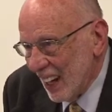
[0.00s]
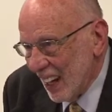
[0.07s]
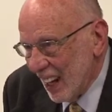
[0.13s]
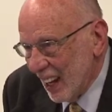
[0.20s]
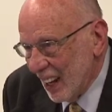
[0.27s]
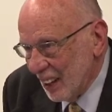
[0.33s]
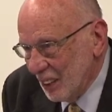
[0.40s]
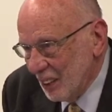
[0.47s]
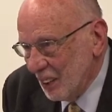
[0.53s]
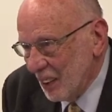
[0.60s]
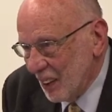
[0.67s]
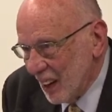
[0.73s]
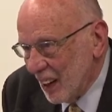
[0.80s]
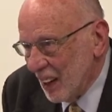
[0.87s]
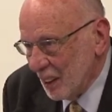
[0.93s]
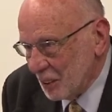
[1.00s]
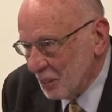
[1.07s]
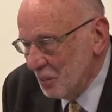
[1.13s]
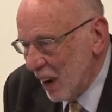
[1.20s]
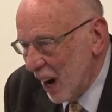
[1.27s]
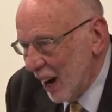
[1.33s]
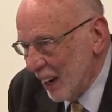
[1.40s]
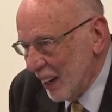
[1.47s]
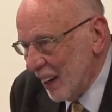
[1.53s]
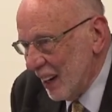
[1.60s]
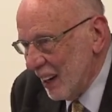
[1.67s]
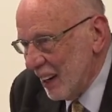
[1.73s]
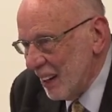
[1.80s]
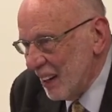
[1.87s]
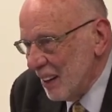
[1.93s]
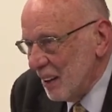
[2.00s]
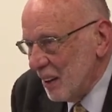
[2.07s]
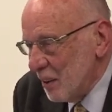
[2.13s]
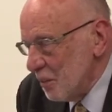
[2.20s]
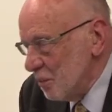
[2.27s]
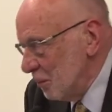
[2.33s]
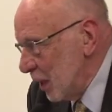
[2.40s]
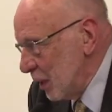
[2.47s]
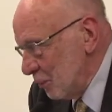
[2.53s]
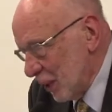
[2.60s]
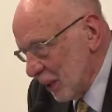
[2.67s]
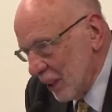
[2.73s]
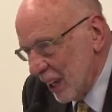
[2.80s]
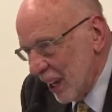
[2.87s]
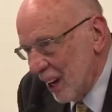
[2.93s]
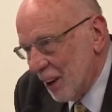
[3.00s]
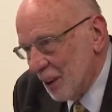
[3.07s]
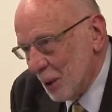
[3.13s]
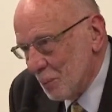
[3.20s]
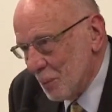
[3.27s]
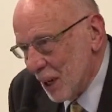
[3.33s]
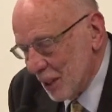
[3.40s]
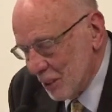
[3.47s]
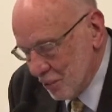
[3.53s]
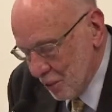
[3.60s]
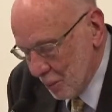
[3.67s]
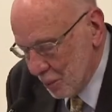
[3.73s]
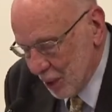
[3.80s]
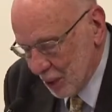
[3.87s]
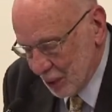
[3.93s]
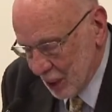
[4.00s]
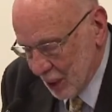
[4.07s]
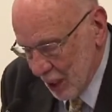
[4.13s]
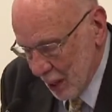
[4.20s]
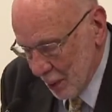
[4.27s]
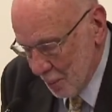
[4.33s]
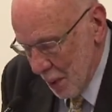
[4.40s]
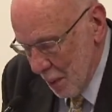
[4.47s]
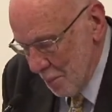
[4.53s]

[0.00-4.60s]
And it's my moment now to pay tribute to him.